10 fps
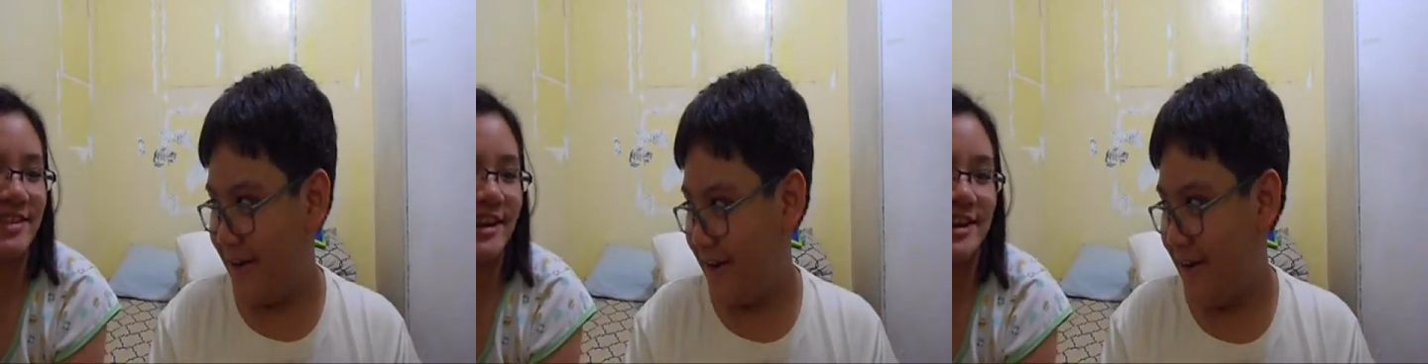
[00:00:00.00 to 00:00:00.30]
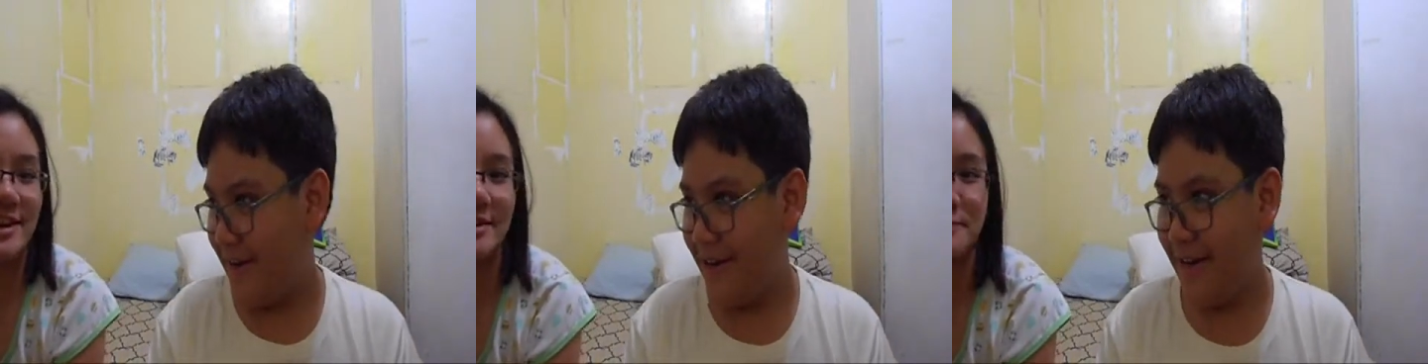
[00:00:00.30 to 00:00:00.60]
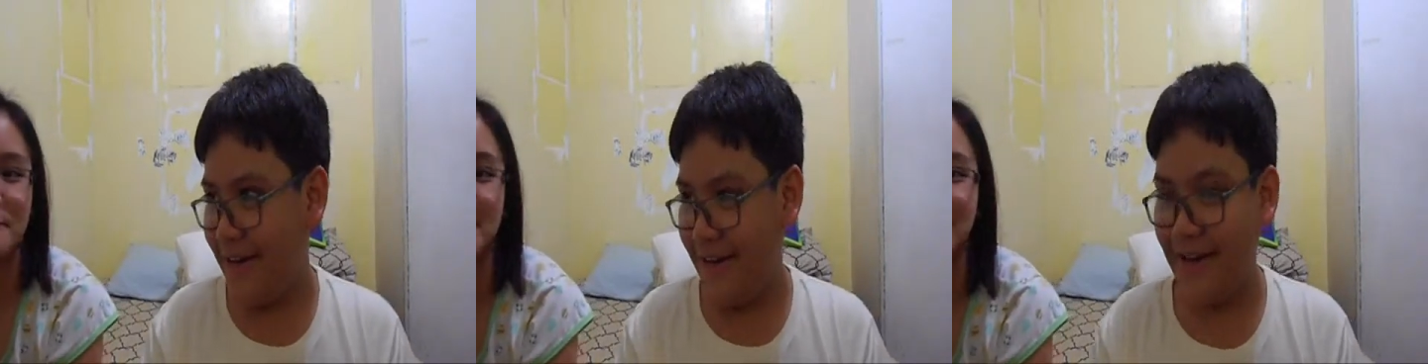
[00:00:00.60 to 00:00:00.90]
that
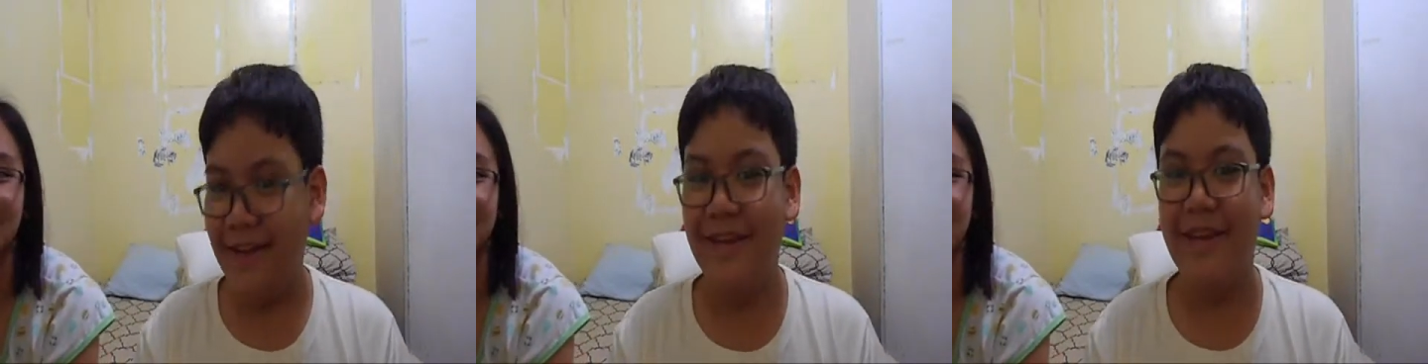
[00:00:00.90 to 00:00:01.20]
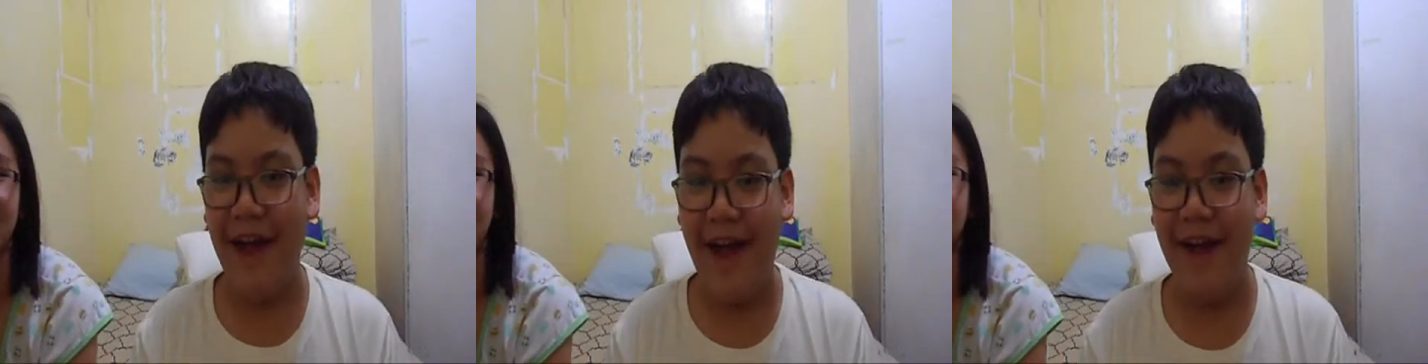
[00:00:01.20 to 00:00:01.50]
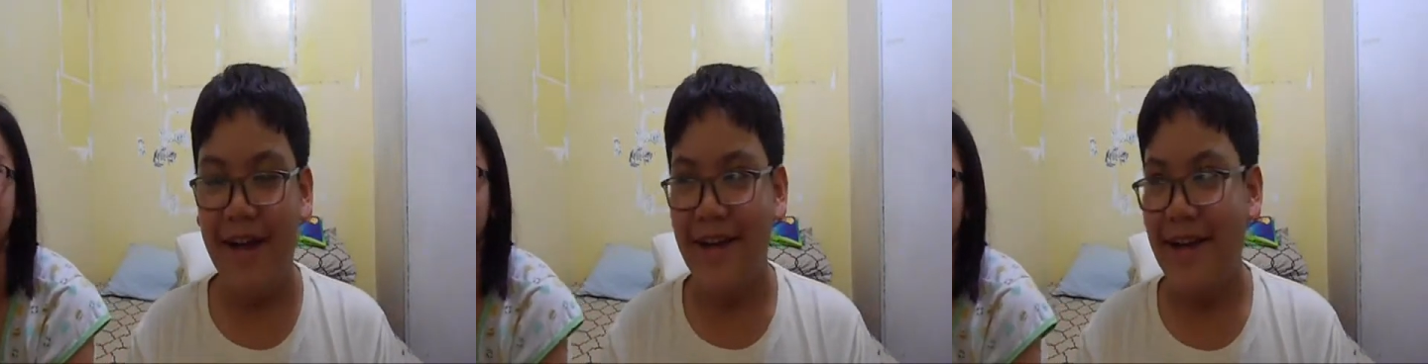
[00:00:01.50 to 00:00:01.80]
knockout formula.
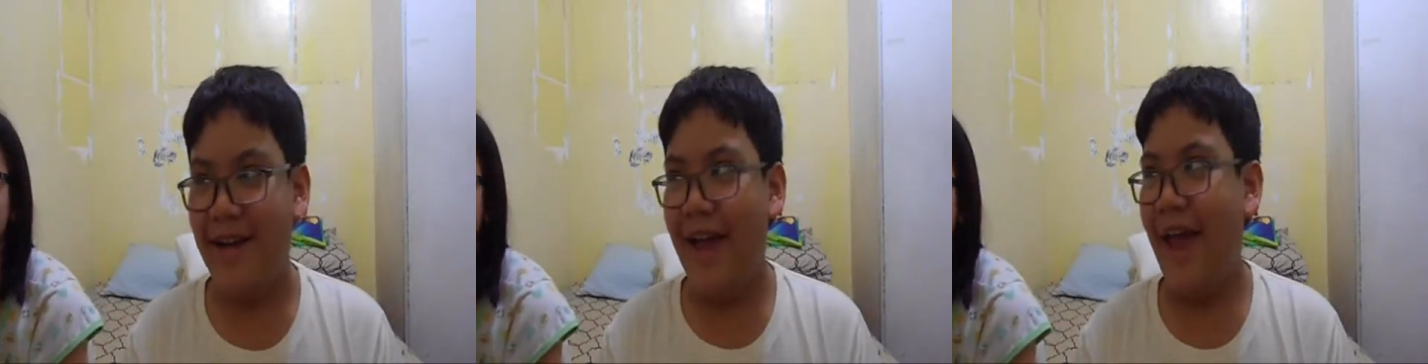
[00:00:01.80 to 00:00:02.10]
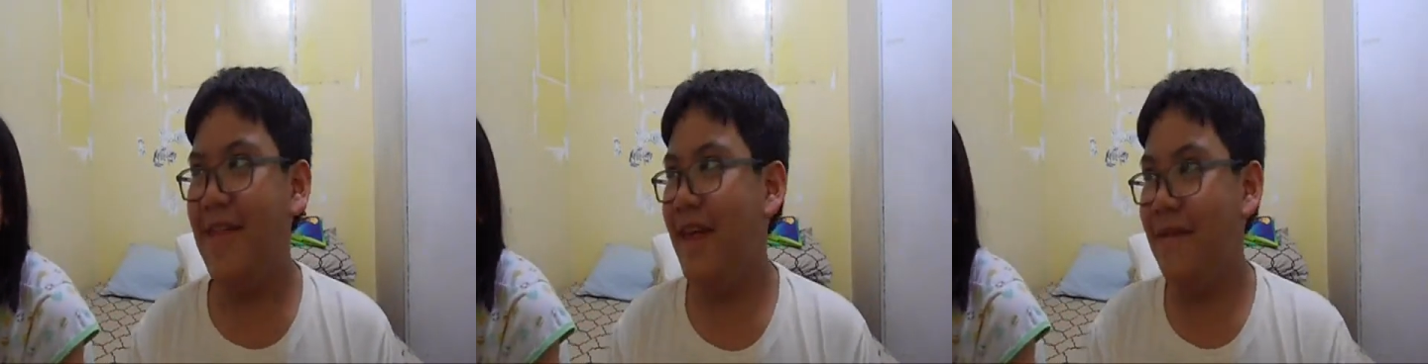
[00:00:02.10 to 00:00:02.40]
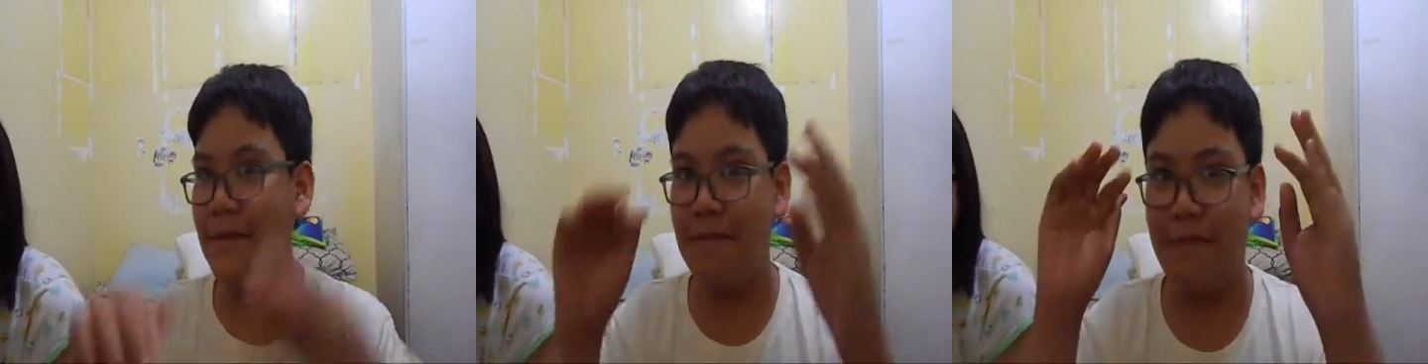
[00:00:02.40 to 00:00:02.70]
Yeah. And
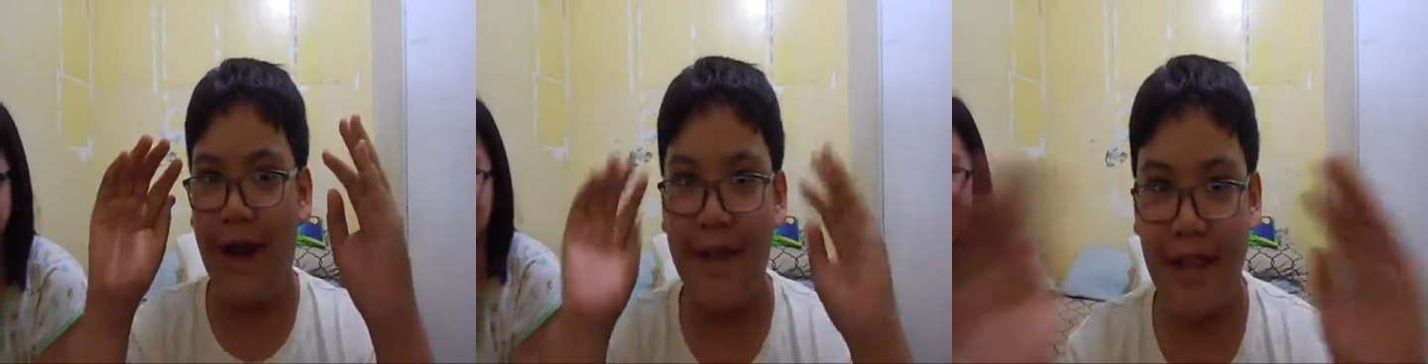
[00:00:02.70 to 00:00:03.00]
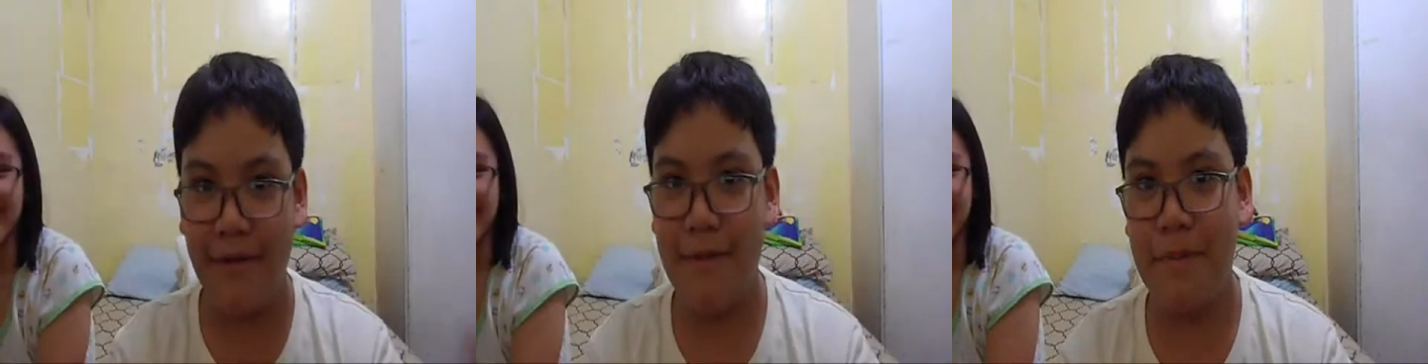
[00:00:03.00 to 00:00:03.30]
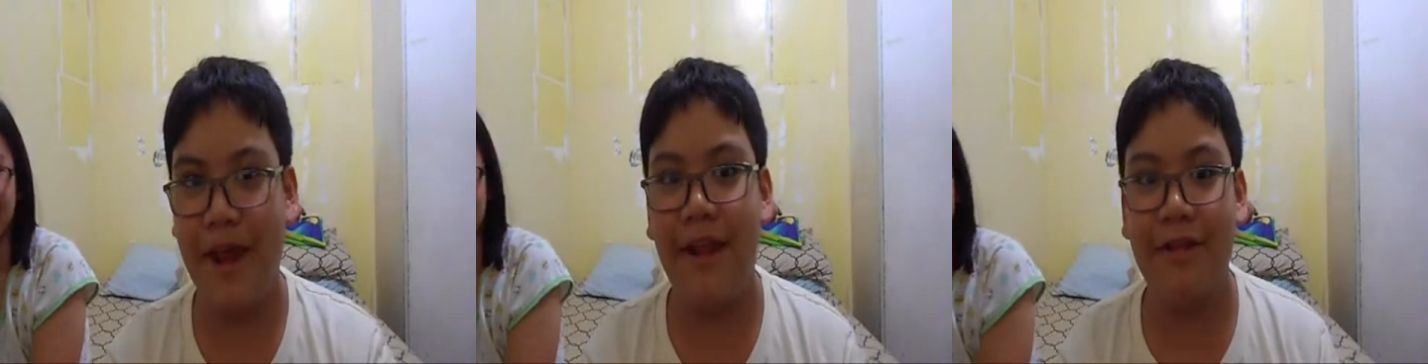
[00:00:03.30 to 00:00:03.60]
they were and they
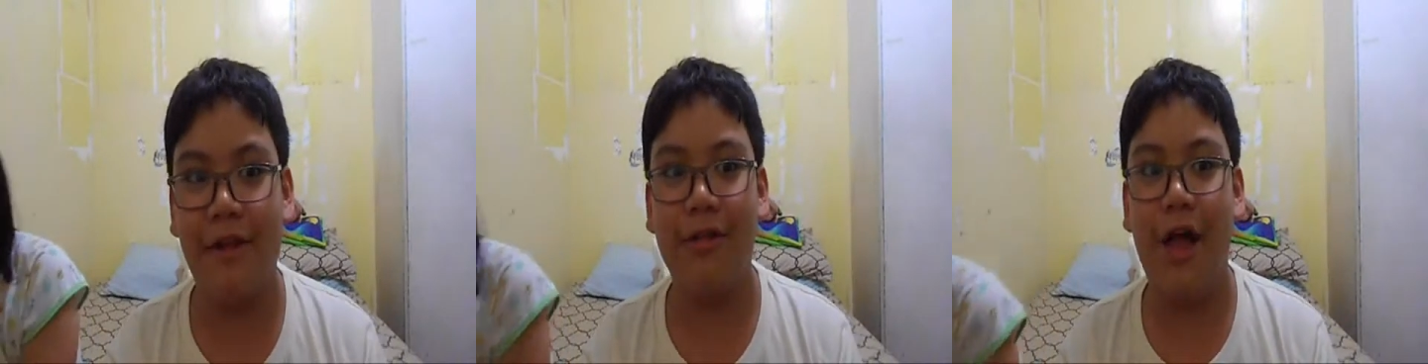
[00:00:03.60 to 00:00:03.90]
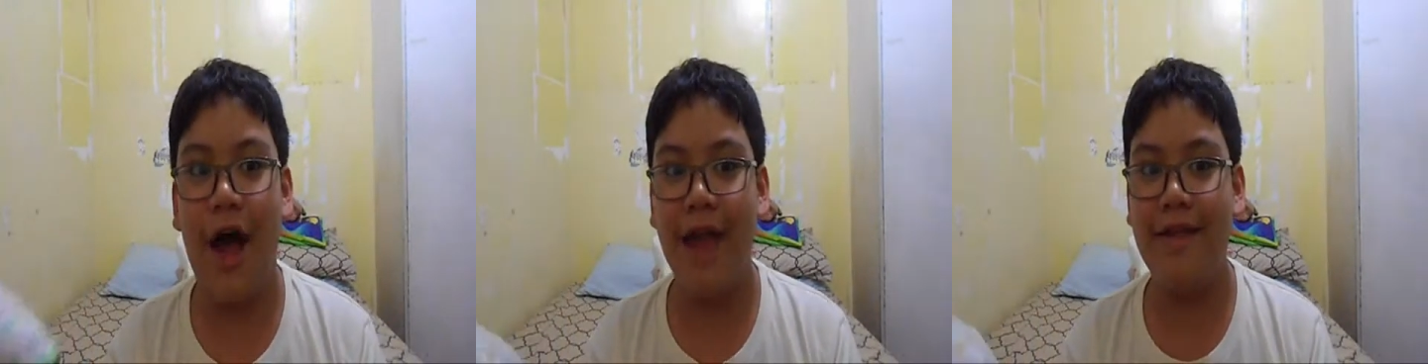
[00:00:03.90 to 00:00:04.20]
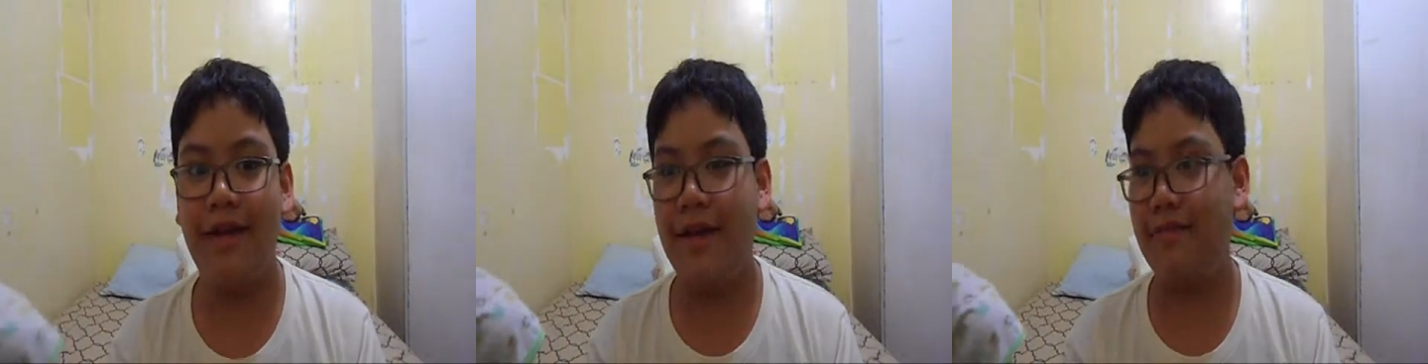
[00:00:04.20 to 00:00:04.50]
repeated their lines.